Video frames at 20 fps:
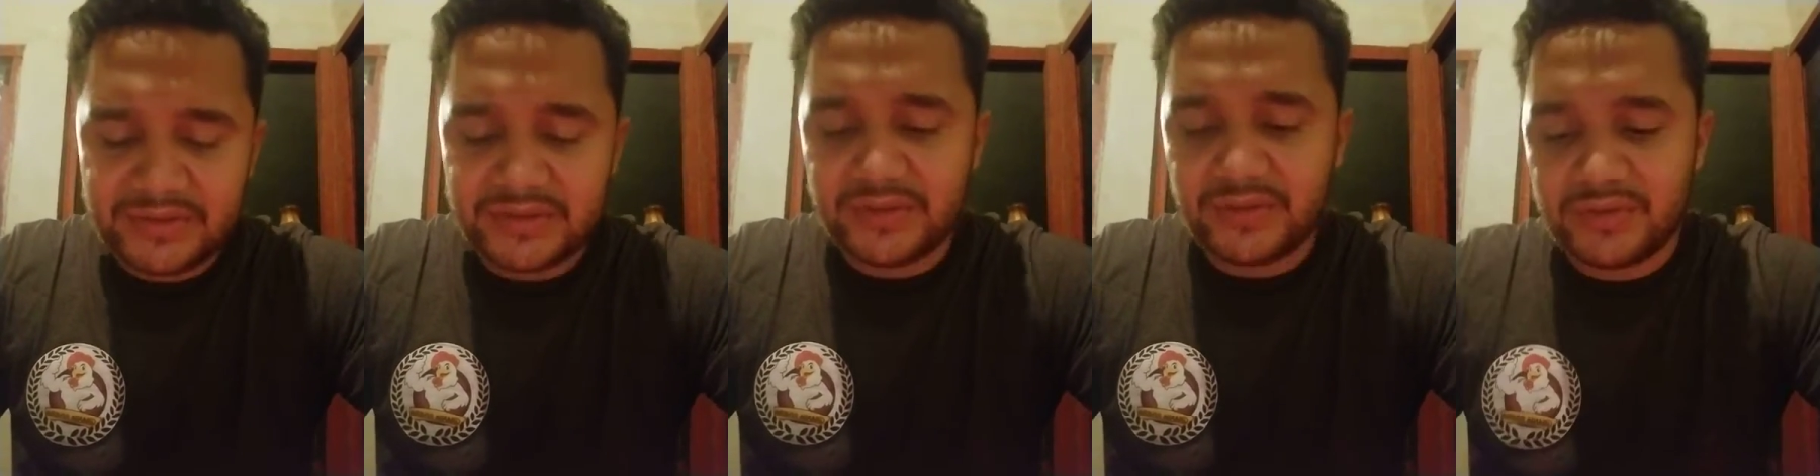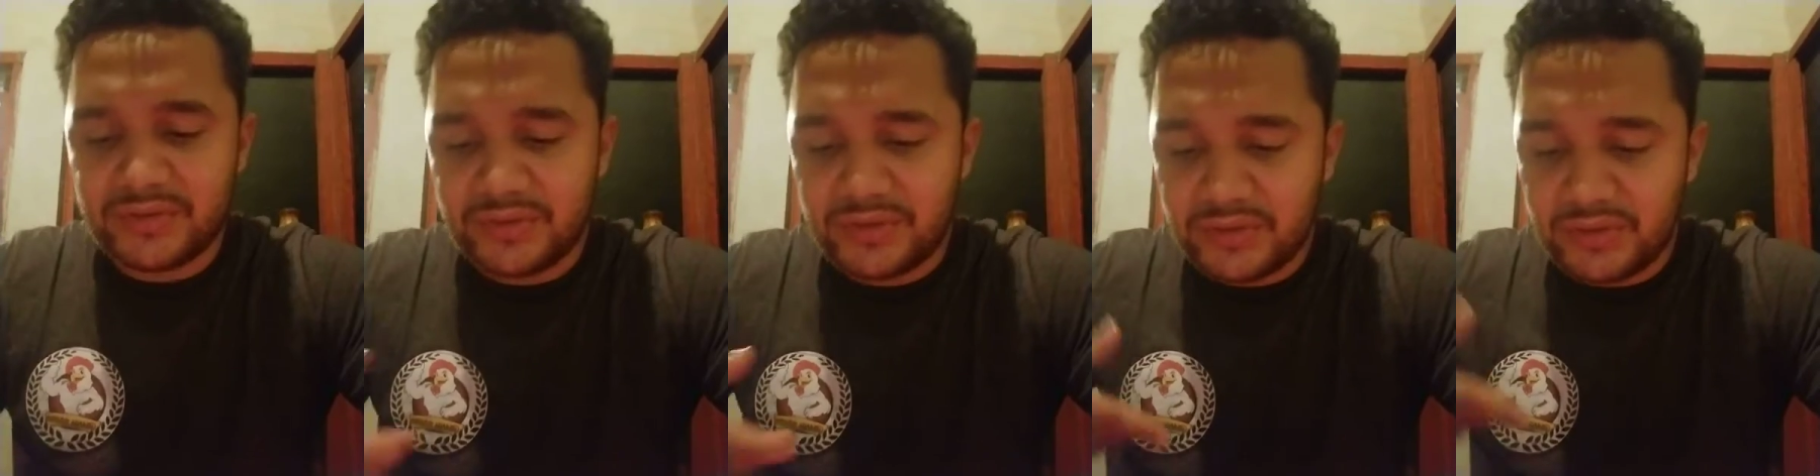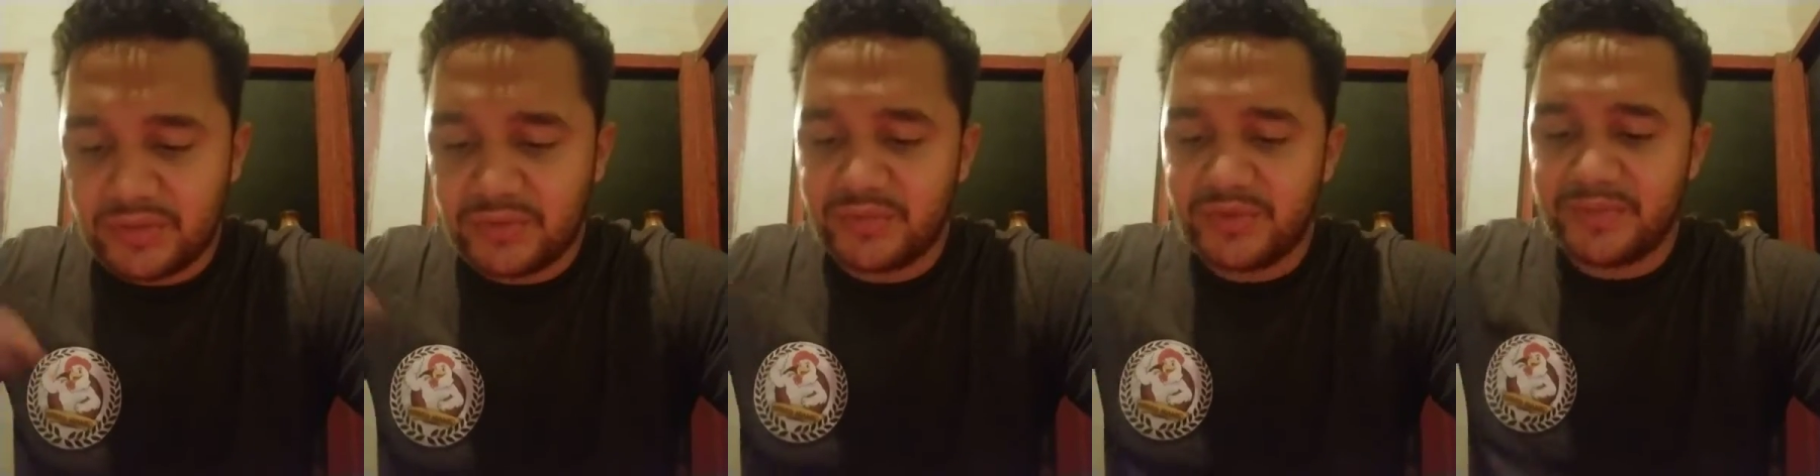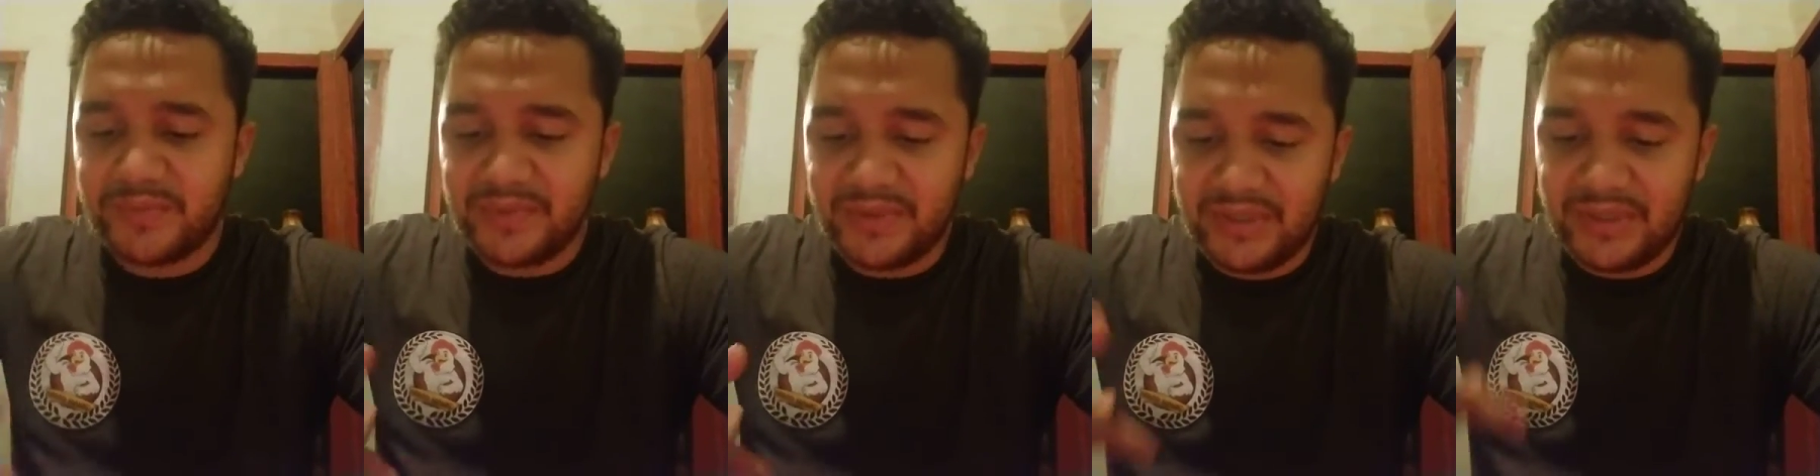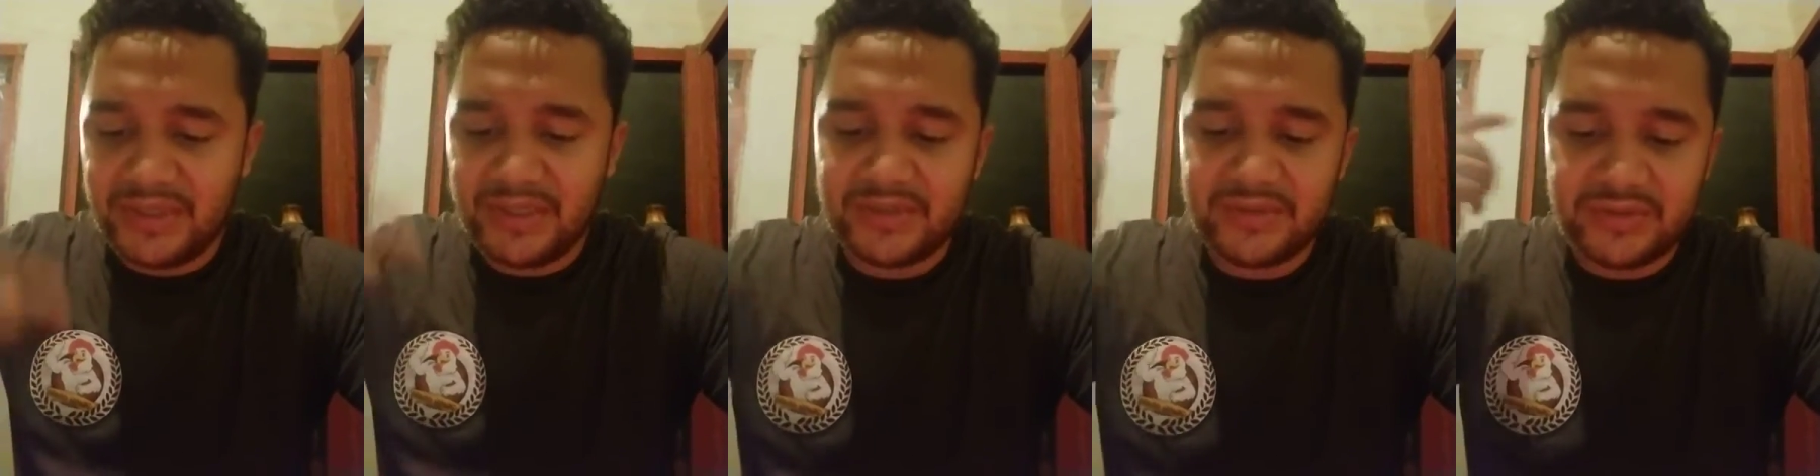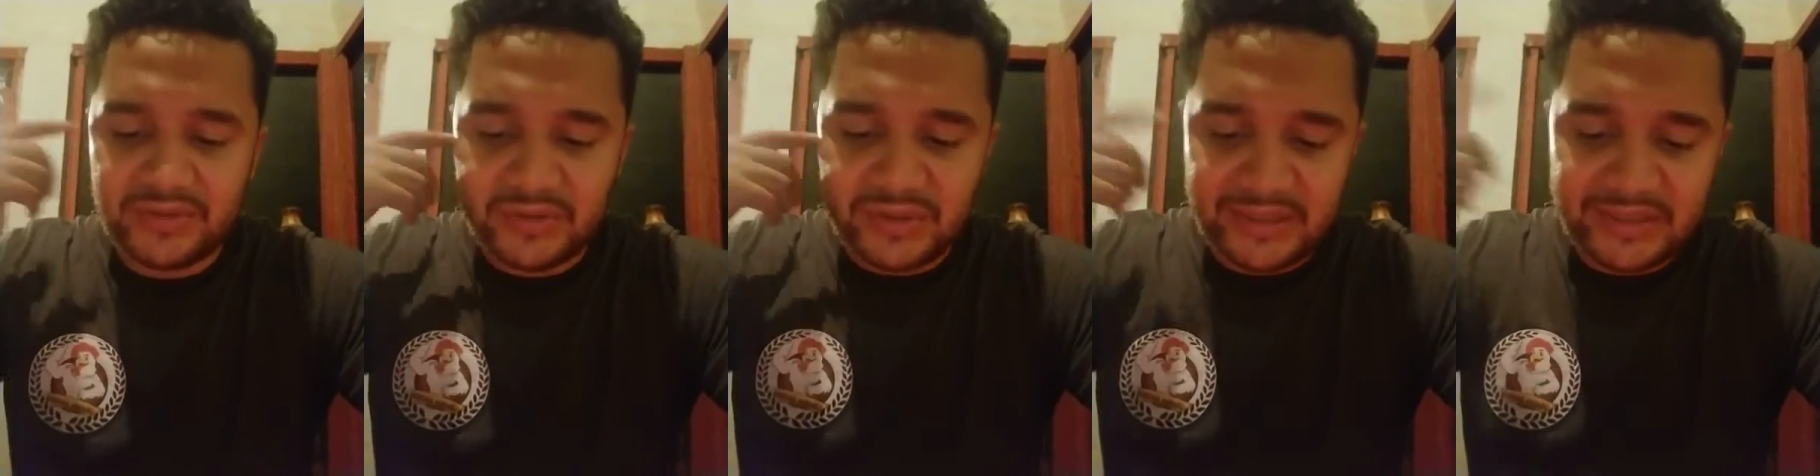So you don't repeat it.
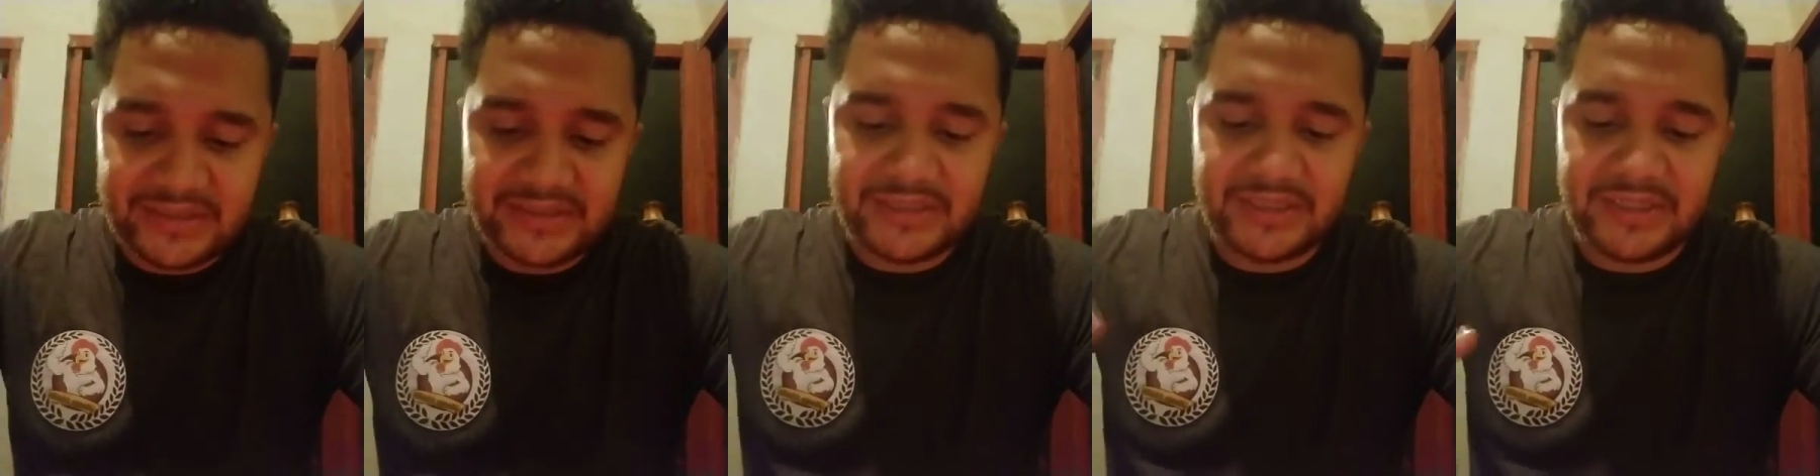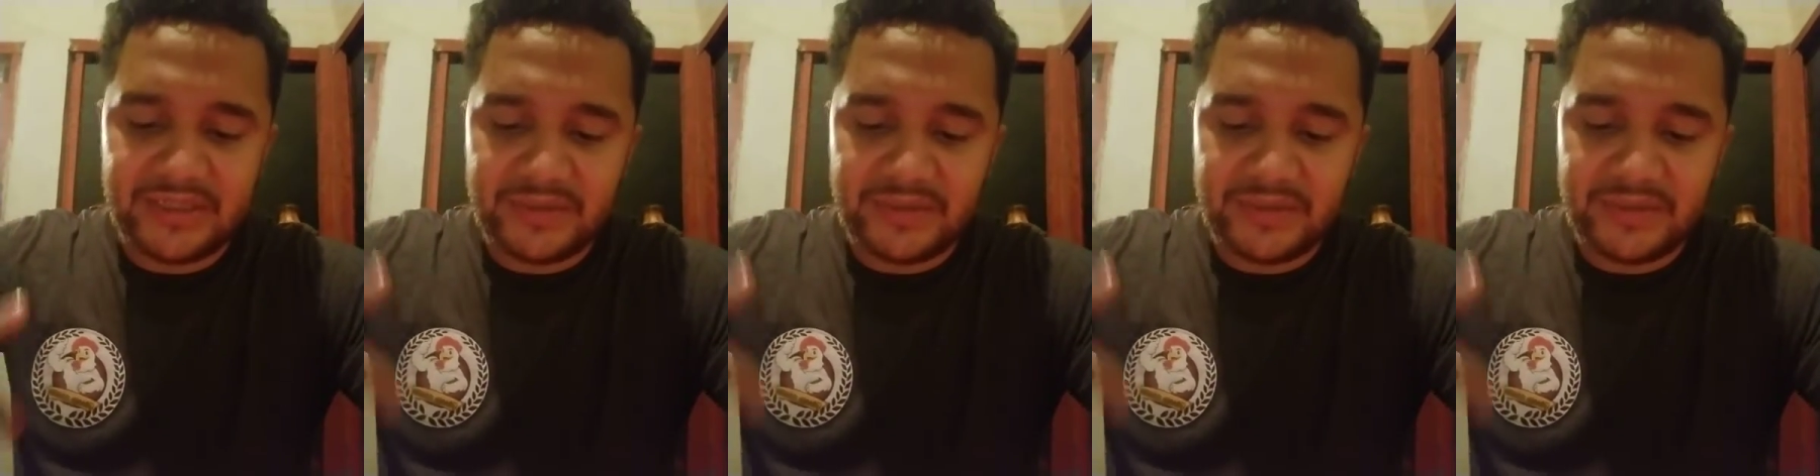You listen